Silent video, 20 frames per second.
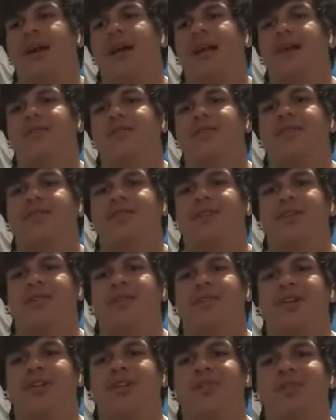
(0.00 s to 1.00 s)
I'd have to say
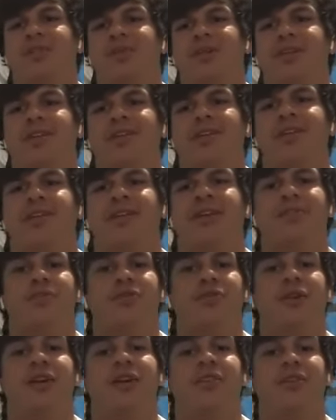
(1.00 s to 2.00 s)
freshman year against
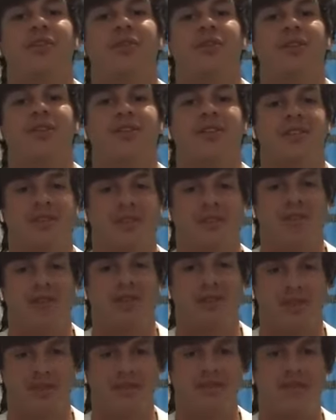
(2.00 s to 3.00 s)
Grant Loy. The
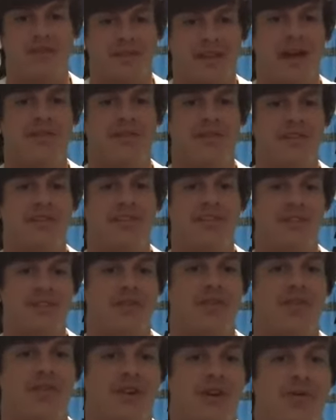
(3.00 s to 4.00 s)
one, obviously, he's
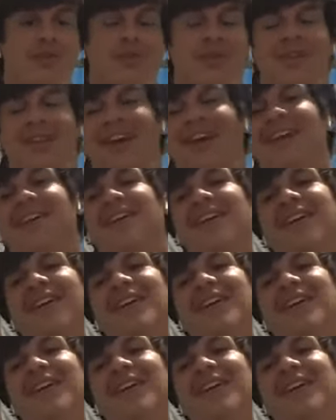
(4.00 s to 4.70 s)
going to Auburn now.